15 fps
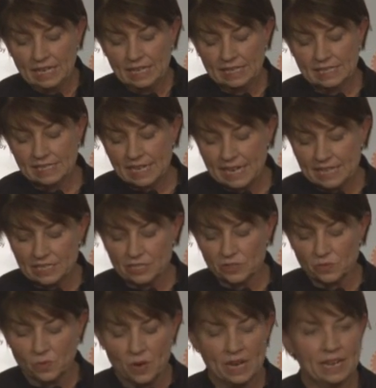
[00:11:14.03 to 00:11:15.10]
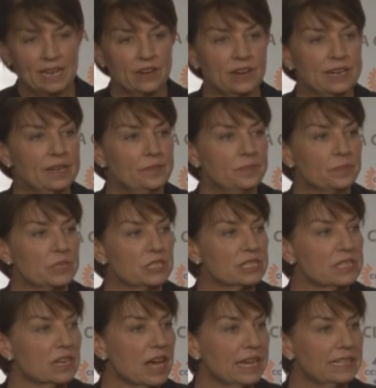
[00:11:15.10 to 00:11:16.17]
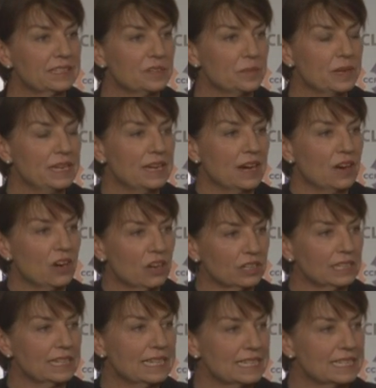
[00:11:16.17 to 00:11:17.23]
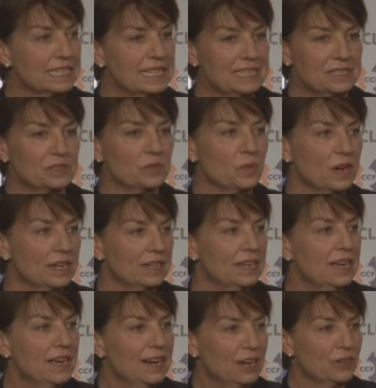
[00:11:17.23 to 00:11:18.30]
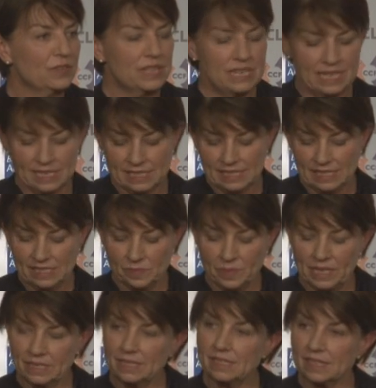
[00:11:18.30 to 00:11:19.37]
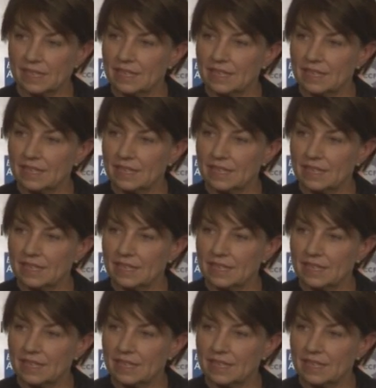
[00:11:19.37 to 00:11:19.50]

Let's take just one area, which is likely to be a hotly contested one over the next 6 months,